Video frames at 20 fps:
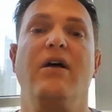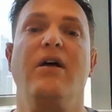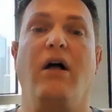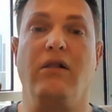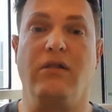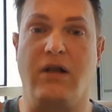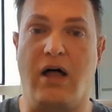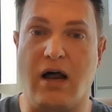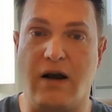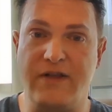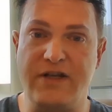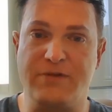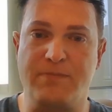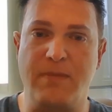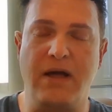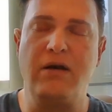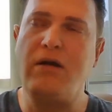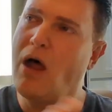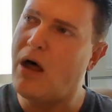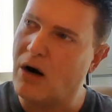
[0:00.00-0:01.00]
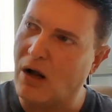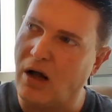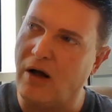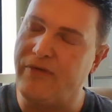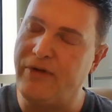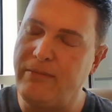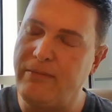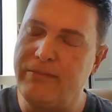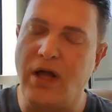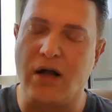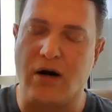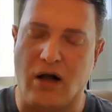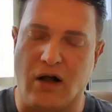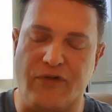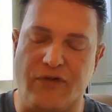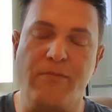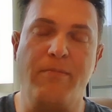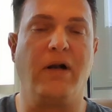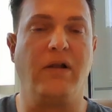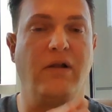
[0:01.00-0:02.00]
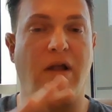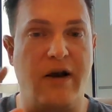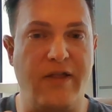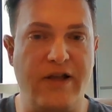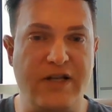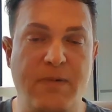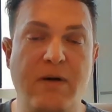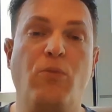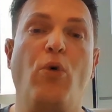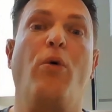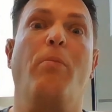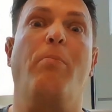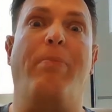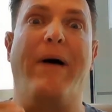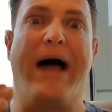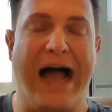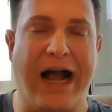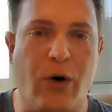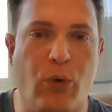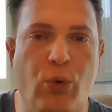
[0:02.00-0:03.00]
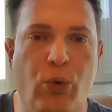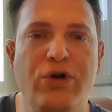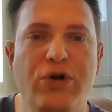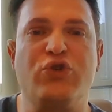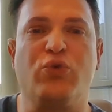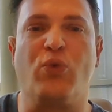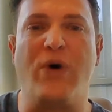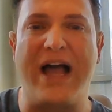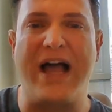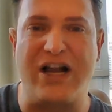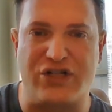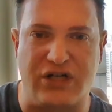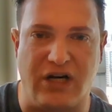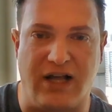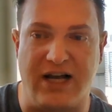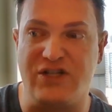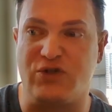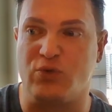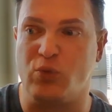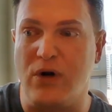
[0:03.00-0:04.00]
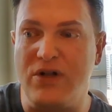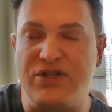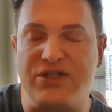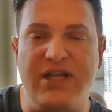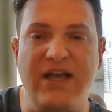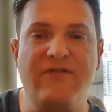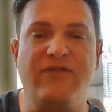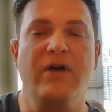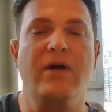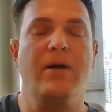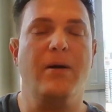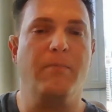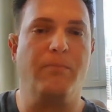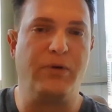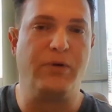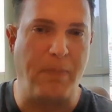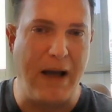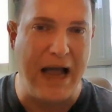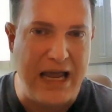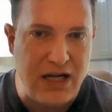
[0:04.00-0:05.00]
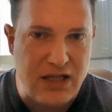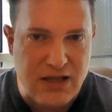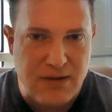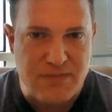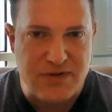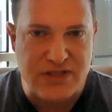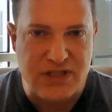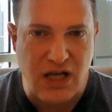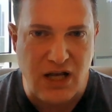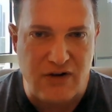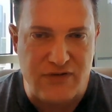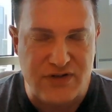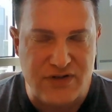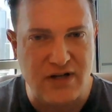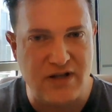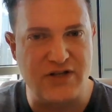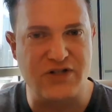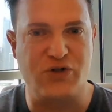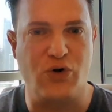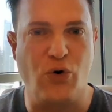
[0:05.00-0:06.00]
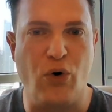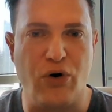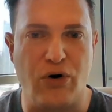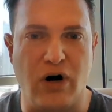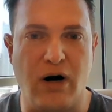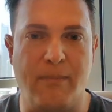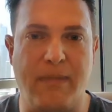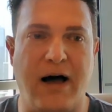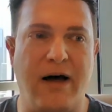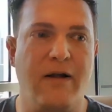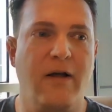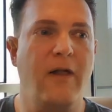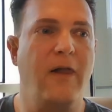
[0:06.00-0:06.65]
a lot of these men, not all of them, but a lot of these men will backwards rationalize once they've painted themselves into this corner about,